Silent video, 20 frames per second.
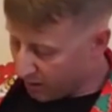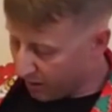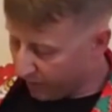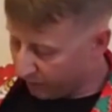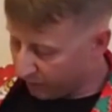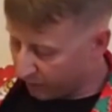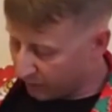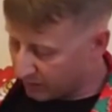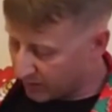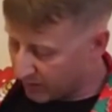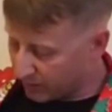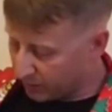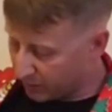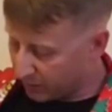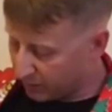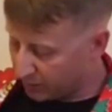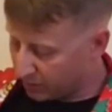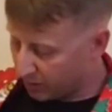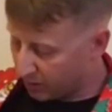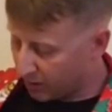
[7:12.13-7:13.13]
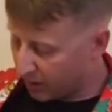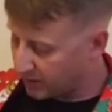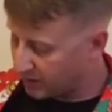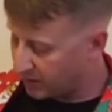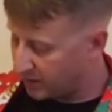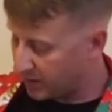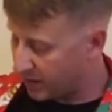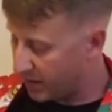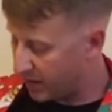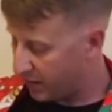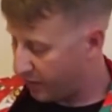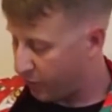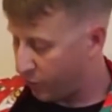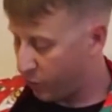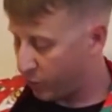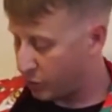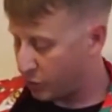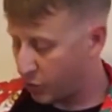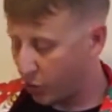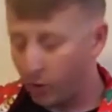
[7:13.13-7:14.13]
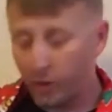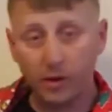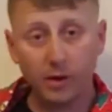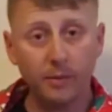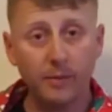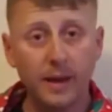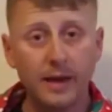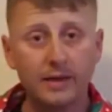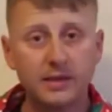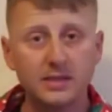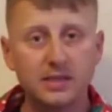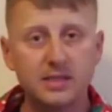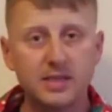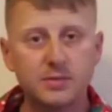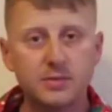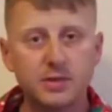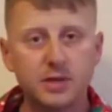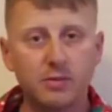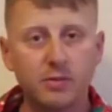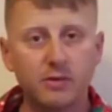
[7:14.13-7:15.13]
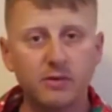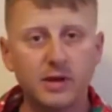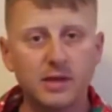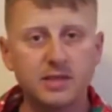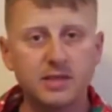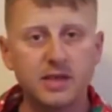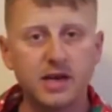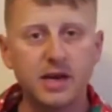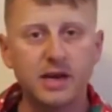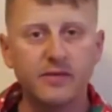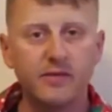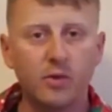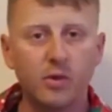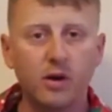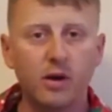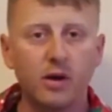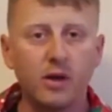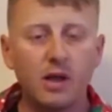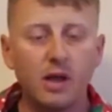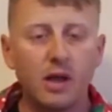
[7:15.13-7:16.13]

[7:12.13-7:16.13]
For example, here's our 1984 charter back in September of 1984,